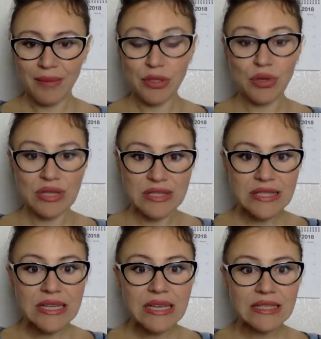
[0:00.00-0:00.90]
But you can
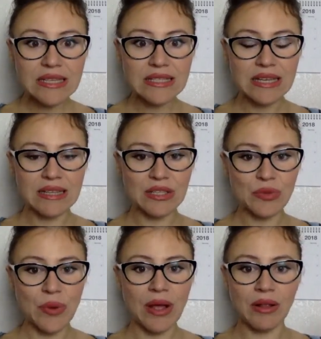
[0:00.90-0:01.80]
see, as I said
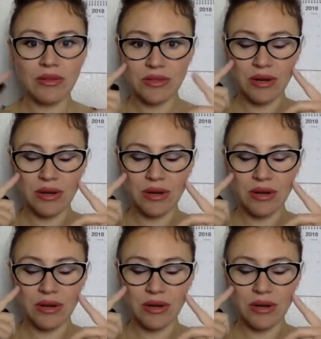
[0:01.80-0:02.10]
as well,